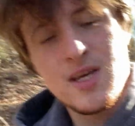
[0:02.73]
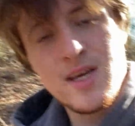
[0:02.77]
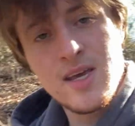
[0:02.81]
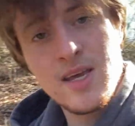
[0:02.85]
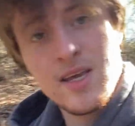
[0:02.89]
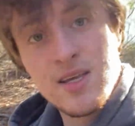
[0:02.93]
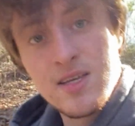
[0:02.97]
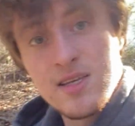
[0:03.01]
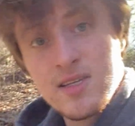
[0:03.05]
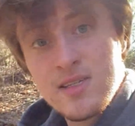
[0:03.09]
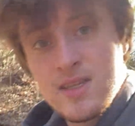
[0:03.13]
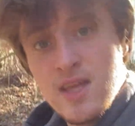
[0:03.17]

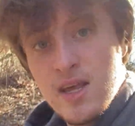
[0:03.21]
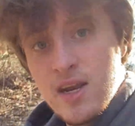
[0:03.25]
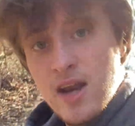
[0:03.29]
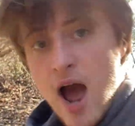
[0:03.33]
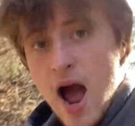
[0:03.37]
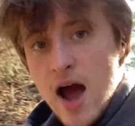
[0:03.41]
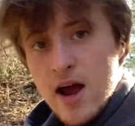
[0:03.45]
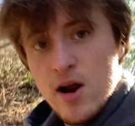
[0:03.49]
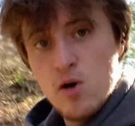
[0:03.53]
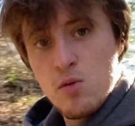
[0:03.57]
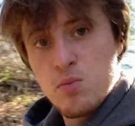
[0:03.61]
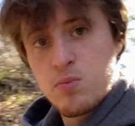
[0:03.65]
is the
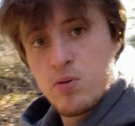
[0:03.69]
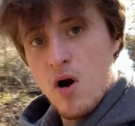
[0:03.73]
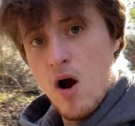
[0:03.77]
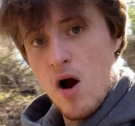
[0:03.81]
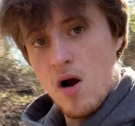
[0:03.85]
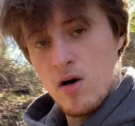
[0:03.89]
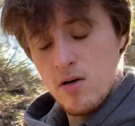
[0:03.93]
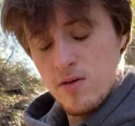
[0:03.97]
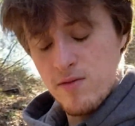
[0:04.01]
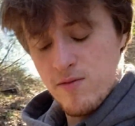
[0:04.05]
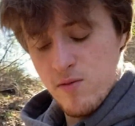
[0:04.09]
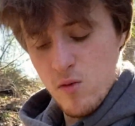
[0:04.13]

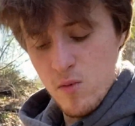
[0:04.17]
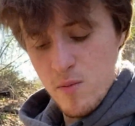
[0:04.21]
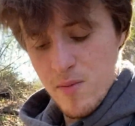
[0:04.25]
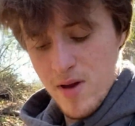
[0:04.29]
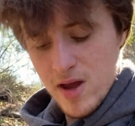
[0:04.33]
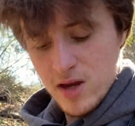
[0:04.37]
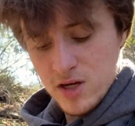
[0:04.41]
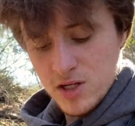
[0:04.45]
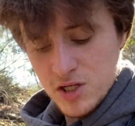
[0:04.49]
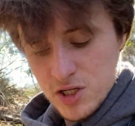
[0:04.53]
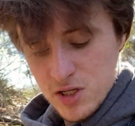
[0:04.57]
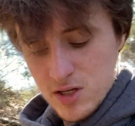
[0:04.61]
Niobrara
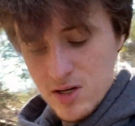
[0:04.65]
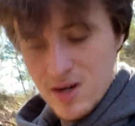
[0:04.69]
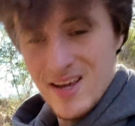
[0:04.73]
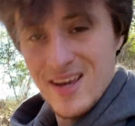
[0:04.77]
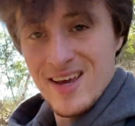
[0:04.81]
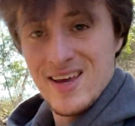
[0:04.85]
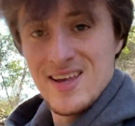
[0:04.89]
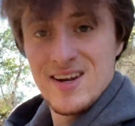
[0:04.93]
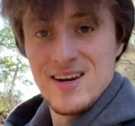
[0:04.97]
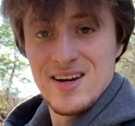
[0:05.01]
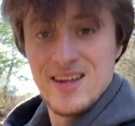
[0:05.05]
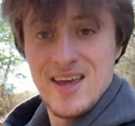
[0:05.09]
Formation
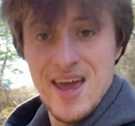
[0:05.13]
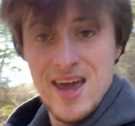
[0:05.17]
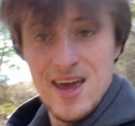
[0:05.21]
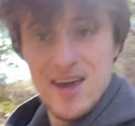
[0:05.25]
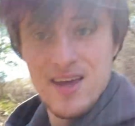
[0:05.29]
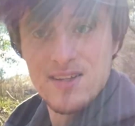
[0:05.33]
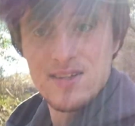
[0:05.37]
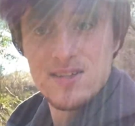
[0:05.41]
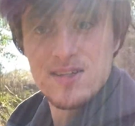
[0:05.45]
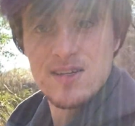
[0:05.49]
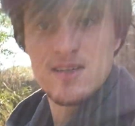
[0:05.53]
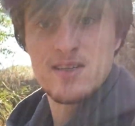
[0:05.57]
in
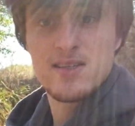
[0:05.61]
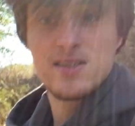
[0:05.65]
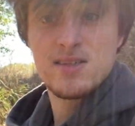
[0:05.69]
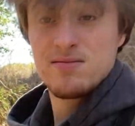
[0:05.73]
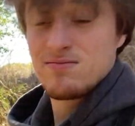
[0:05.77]
Kansas.